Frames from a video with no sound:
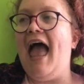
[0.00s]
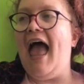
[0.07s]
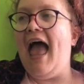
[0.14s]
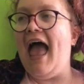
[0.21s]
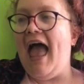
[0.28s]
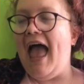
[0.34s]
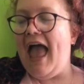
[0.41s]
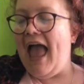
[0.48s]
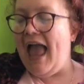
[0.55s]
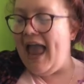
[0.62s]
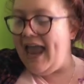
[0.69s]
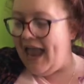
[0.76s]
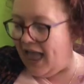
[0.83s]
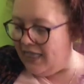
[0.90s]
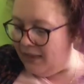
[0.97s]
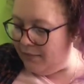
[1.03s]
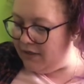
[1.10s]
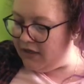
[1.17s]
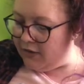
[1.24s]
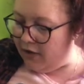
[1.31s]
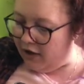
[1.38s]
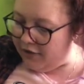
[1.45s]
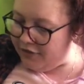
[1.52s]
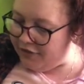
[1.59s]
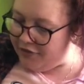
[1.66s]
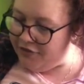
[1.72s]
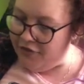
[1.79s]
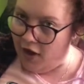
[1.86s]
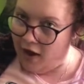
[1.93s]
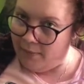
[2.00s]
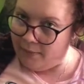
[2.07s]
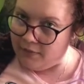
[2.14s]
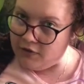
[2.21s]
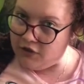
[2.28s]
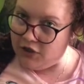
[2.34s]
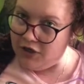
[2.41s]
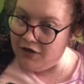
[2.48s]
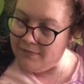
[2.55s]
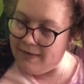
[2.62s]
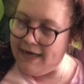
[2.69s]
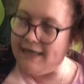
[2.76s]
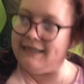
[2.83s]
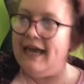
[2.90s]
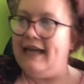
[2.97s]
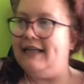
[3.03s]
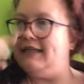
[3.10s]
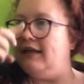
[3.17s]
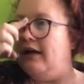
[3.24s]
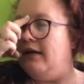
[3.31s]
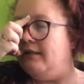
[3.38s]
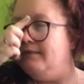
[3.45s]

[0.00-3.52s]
A, and then we do our thumb 2 beats later.